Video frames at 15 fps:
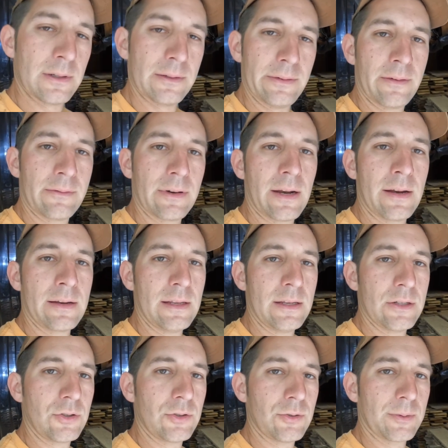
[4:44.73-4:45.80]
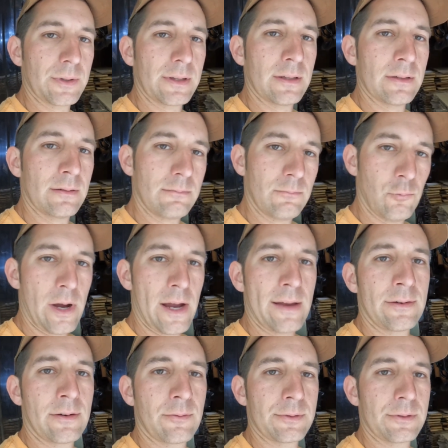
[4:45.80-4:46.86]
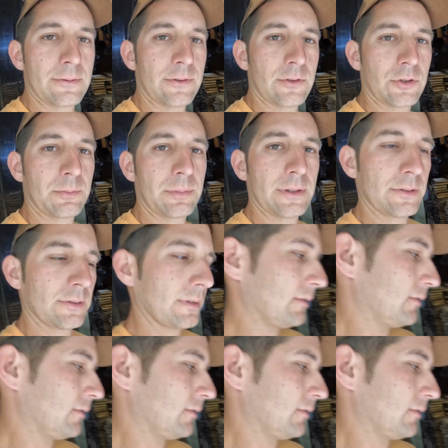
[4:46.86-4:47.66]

and I've never had any issues with it, Wagner was the first place I